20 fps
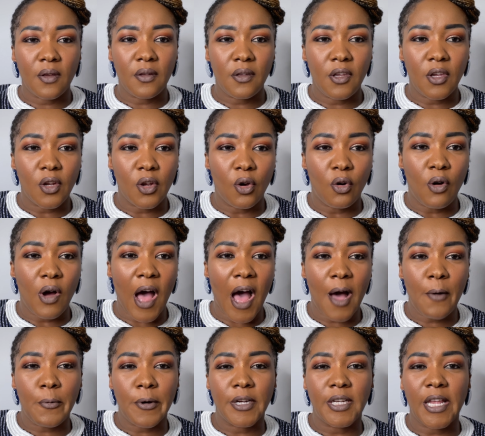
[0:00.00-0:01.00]
you know, how
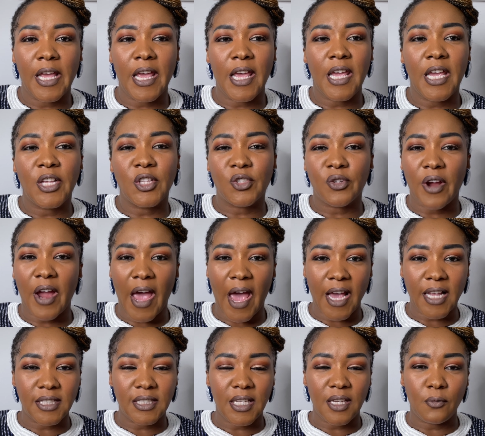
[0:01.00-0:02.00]
were they
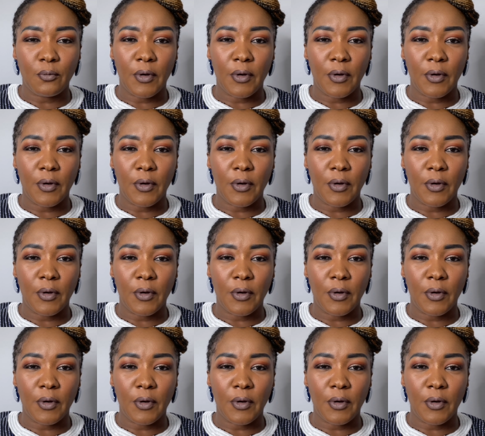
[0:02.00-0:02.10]
interacting